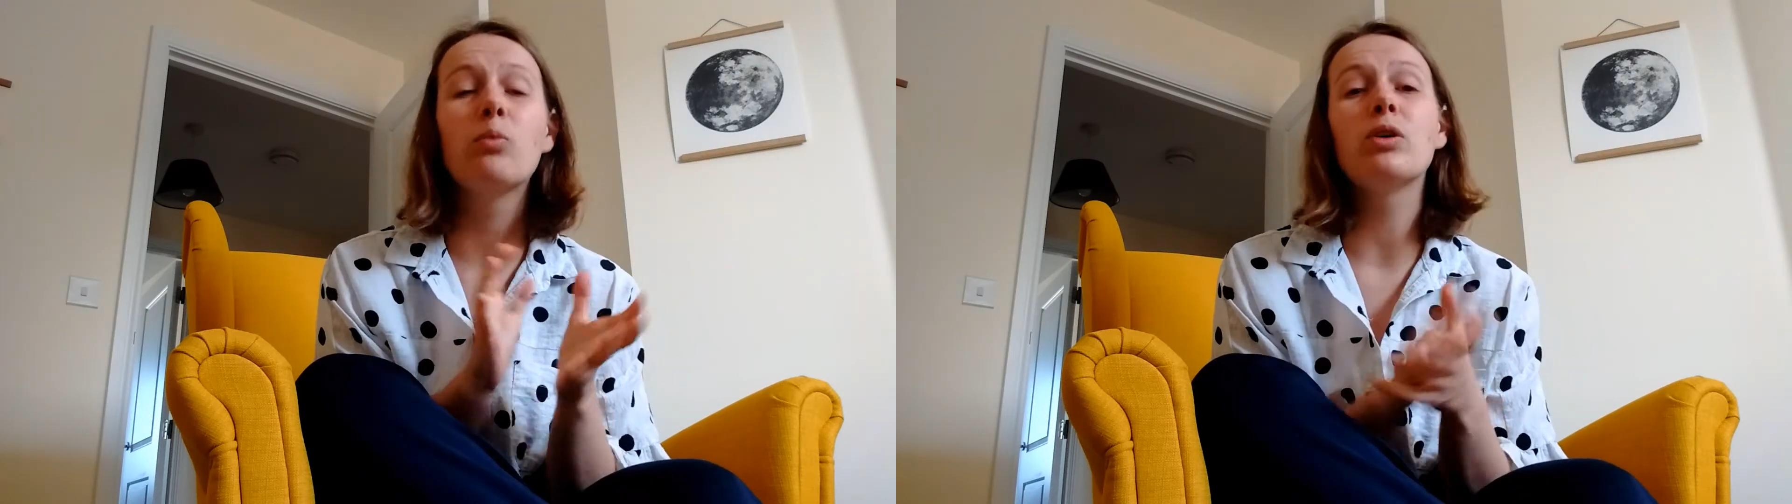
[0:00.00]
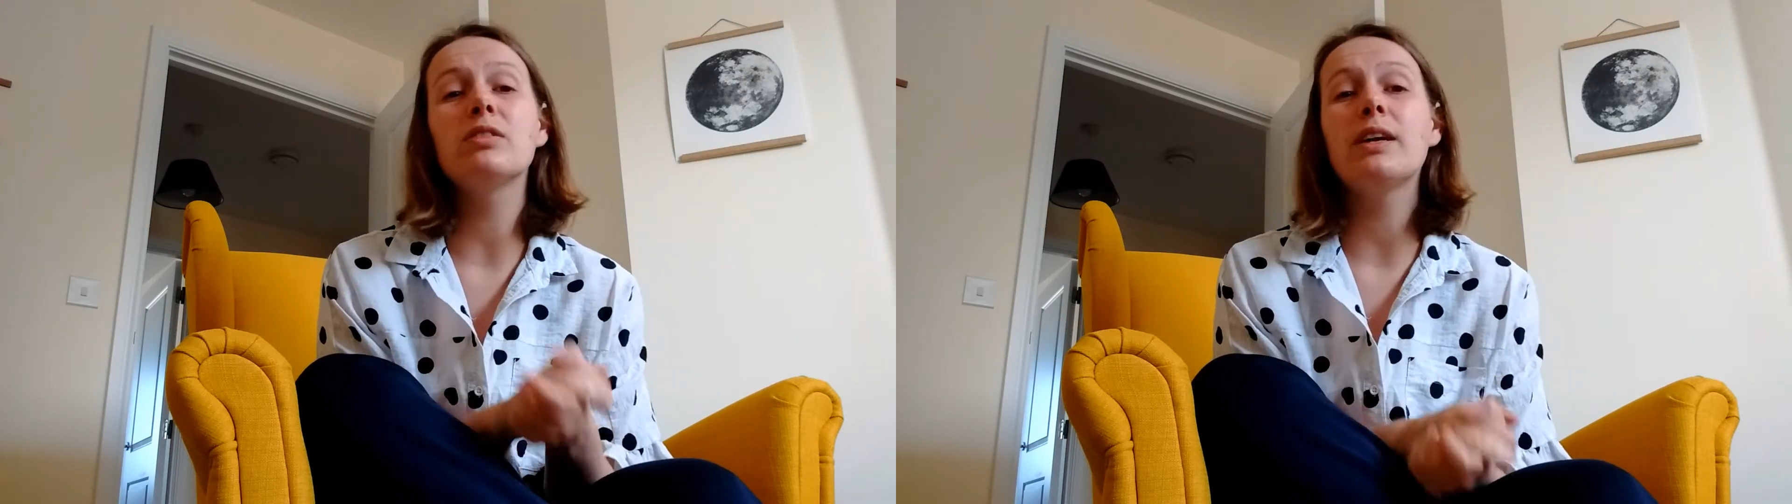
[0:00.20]

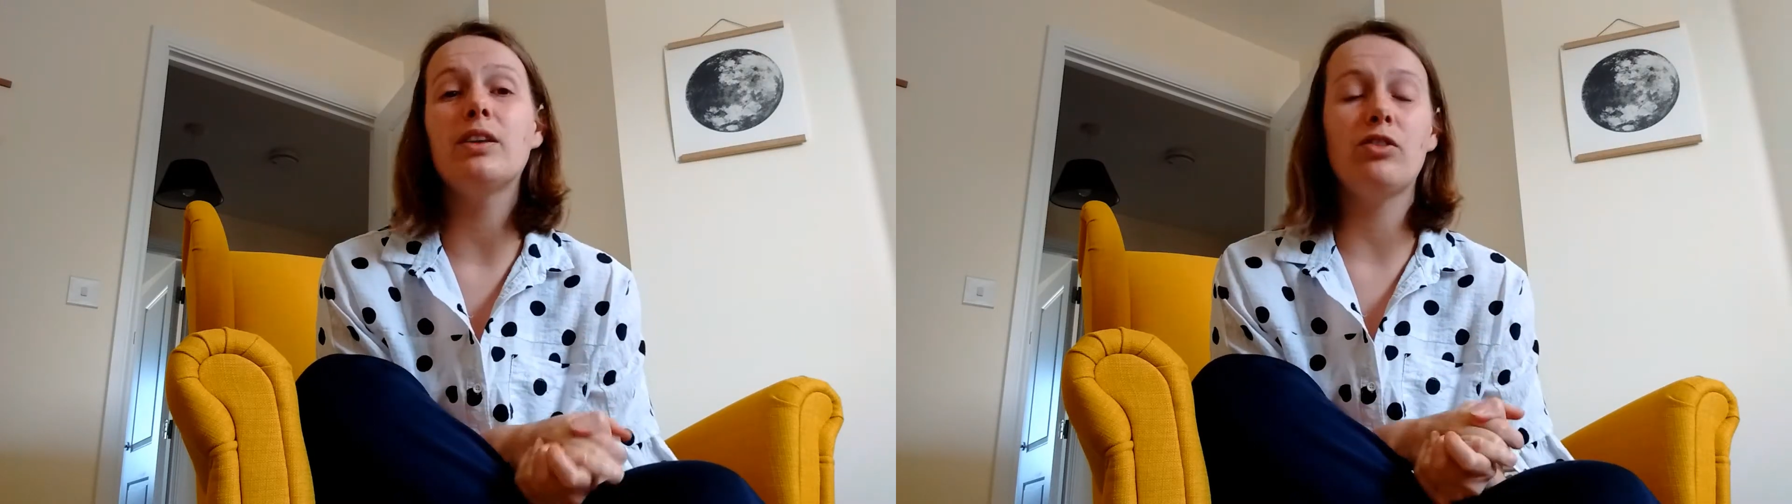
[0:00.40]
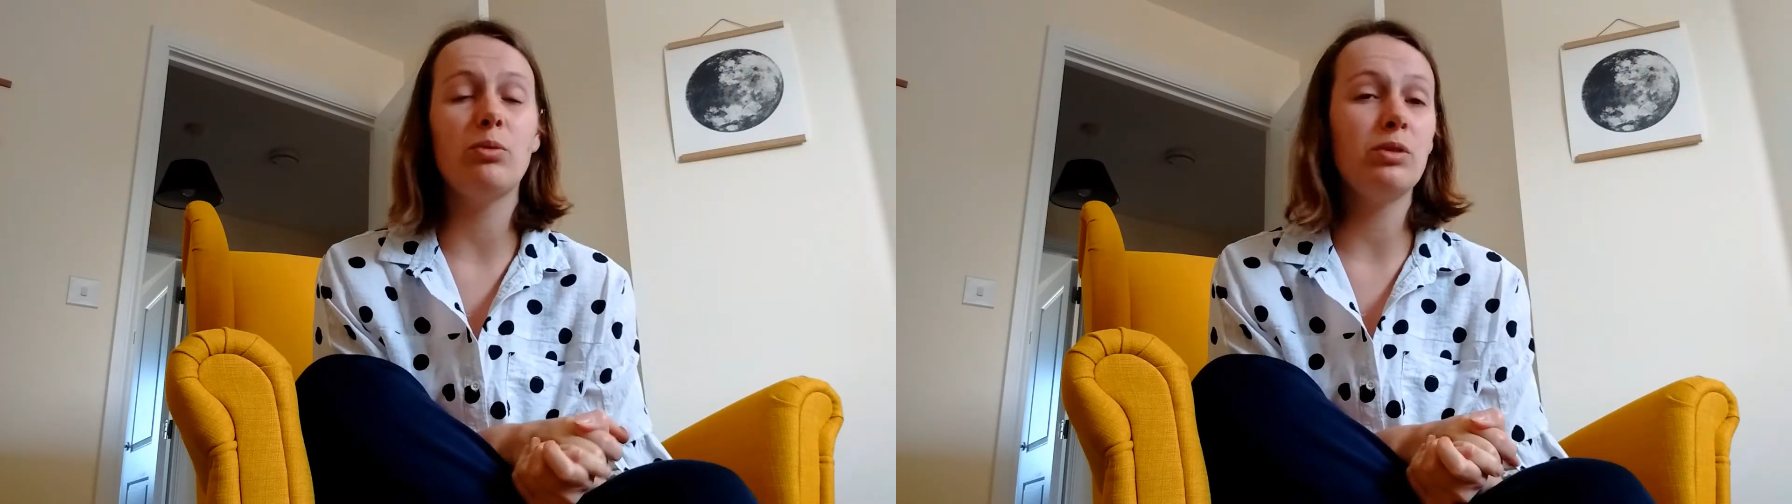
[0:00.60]
what it
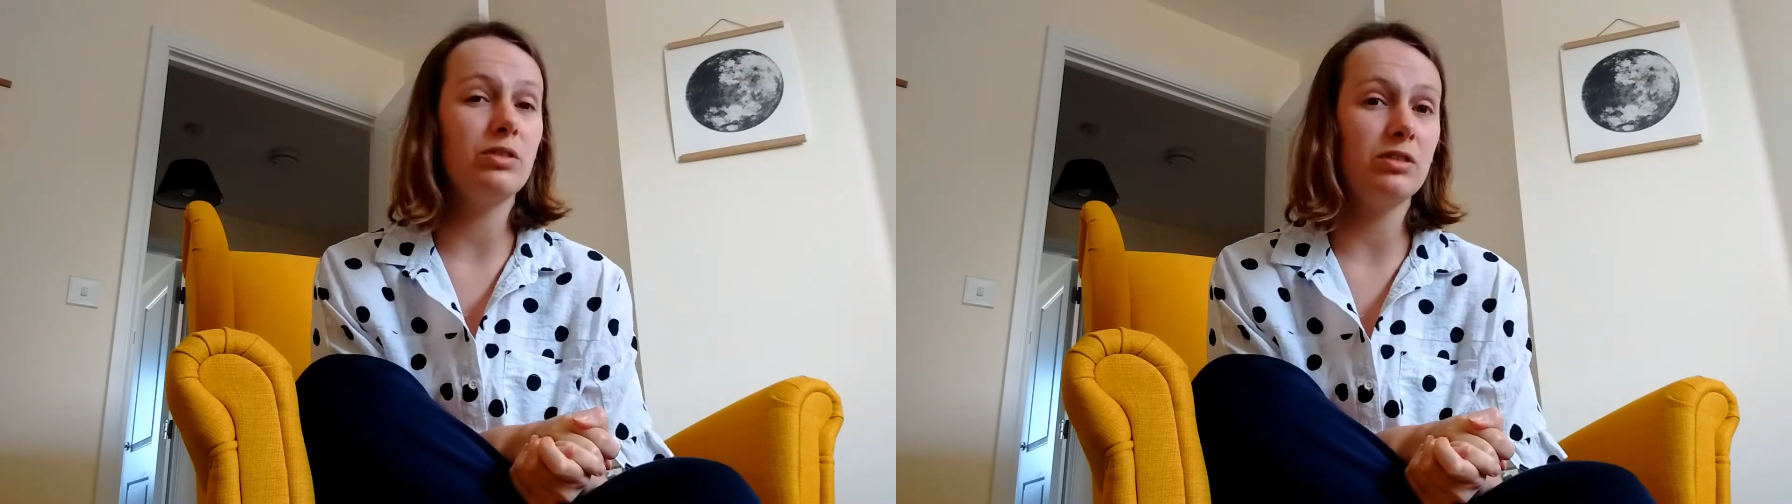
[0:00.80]
is you want to